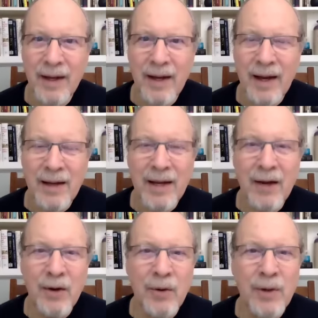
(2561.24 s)
And now
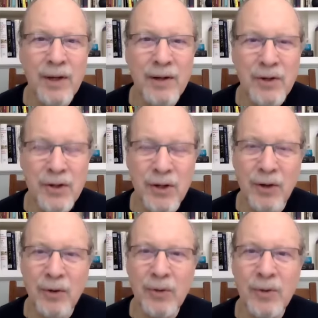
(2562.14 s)
go ahead and
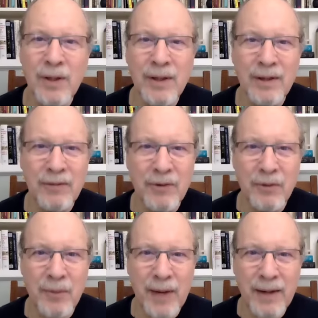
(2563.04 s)
slowly lift your
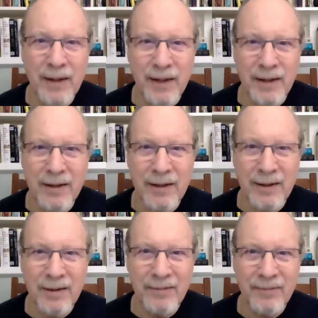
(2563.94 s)
right leg.
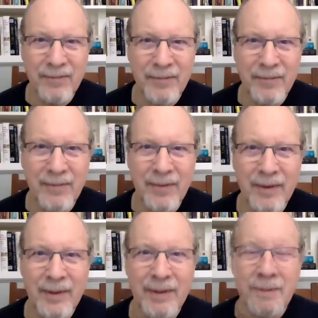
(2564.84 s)

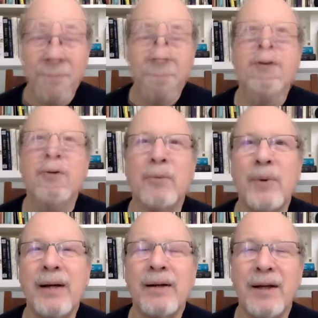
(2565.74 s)
Lift your
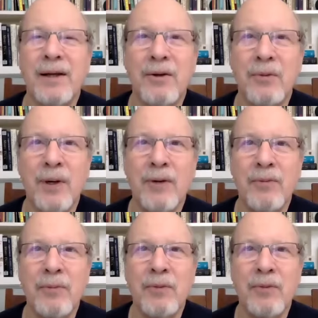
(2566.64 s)
right leg away
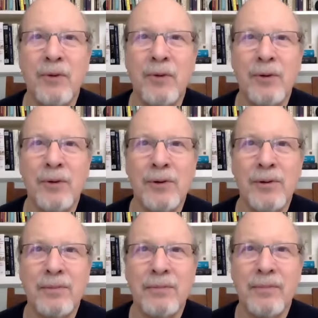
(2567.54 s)
from the floor.
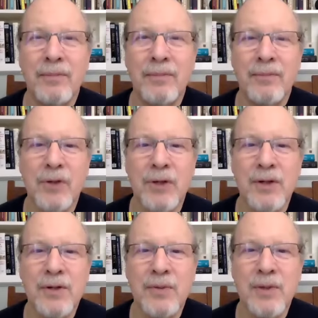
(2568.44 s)

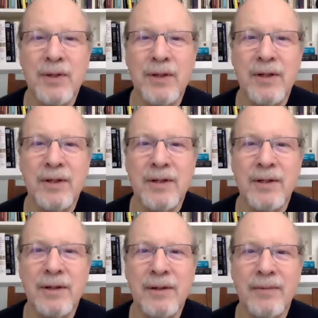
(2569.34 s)
Just what's
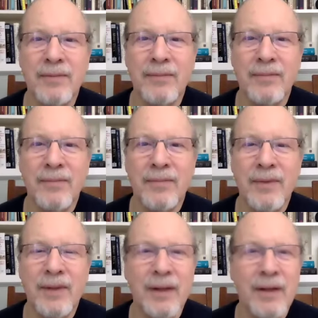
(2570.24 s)
easy.
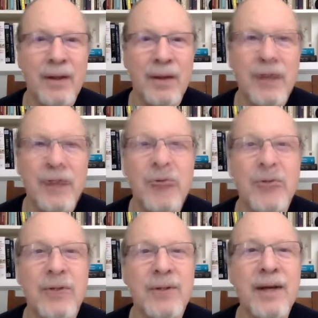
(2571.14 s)
There's a
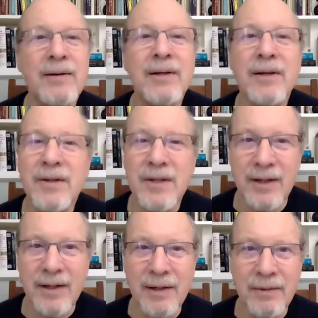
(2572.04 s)

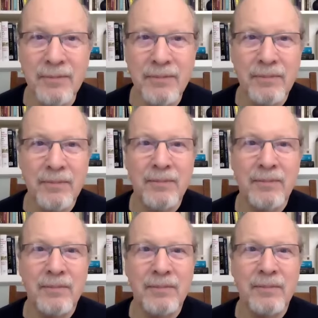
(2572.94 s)
tendency
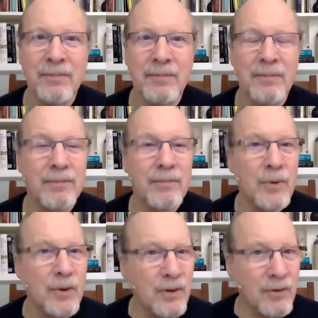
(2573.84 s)
to
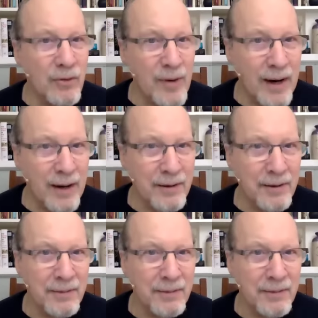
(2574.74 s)
contract